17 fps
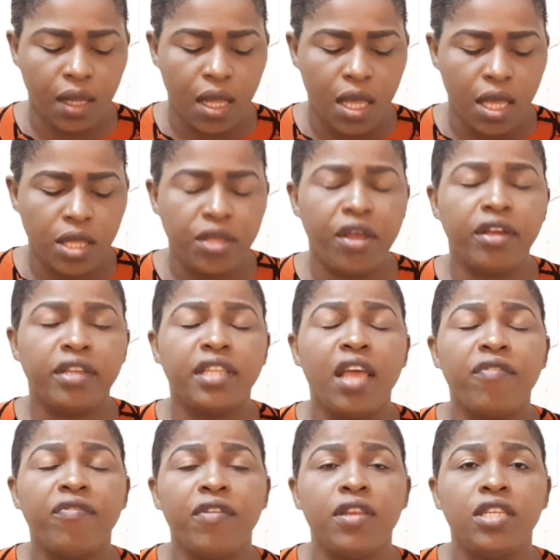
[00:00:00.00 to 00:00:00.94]
Your
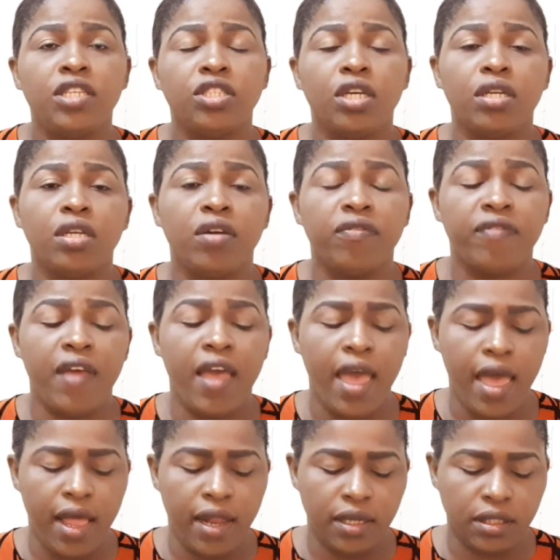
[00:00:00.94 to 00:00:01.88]
definition of
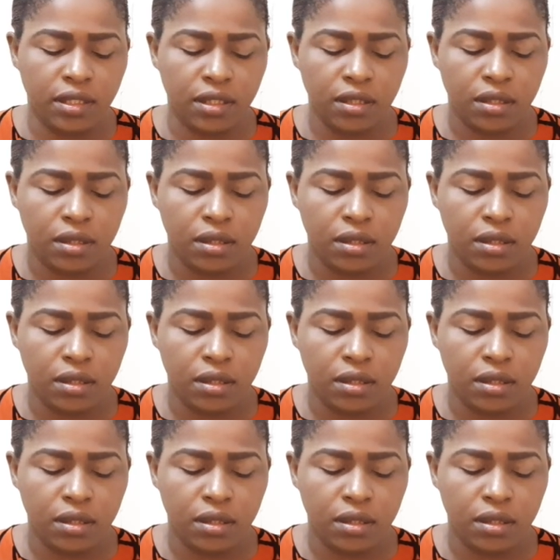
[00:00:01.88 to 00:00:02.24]
health.